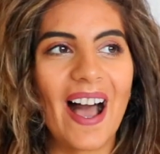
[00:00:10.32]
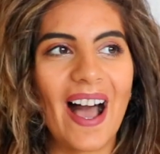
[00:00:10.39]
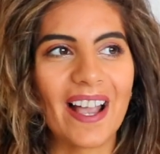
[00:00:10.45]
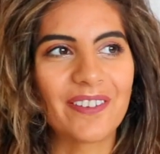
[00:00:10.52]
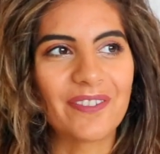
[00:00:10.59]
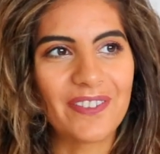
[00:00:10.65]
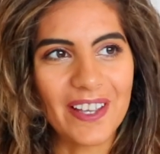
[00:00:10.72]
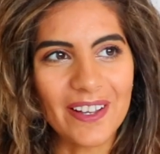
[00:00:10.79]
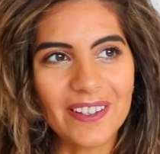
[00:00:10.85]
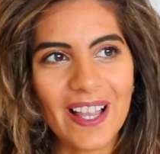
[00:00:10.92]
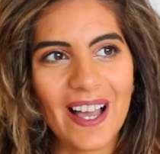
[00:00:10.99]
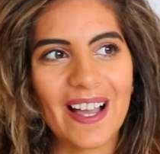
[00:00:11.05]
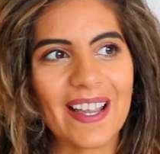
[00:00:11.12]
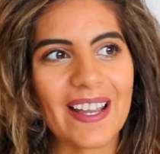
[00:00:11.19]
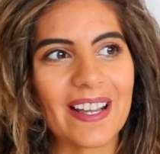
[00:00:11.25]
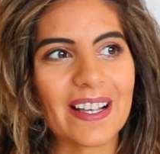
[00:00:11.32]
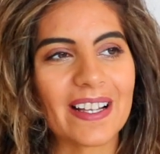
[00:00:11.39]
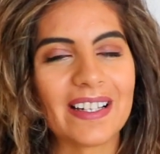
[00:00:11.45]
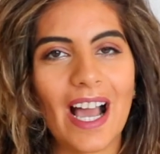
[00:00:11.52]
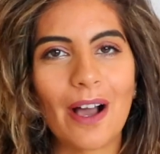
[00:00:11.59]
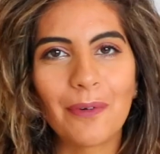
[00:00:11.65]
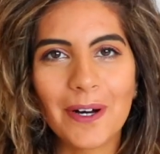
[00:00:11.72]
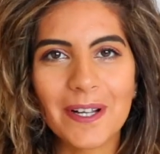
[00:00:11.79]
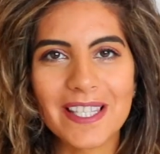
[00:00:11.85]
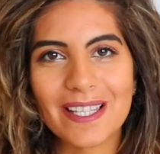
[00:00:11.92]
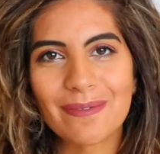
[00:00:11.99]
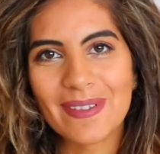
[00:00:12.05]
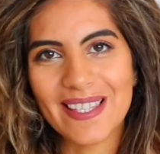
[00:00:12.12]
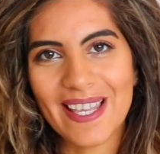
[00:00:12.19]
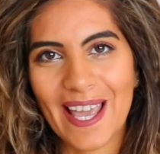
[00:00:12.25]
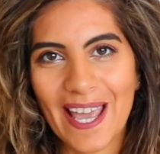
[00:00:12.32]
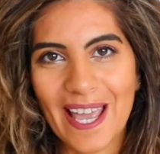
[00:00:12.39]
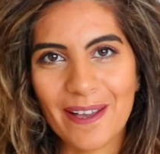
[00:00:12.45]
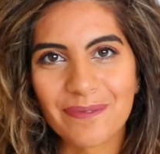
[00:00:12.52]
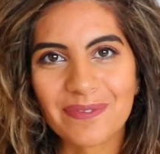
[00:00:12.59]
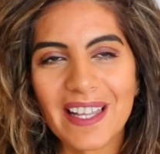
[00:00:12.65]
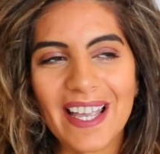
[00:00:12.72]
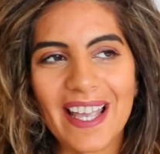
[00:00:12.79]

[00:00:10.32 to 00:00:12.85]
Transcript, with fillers: I feel like now autumn is here,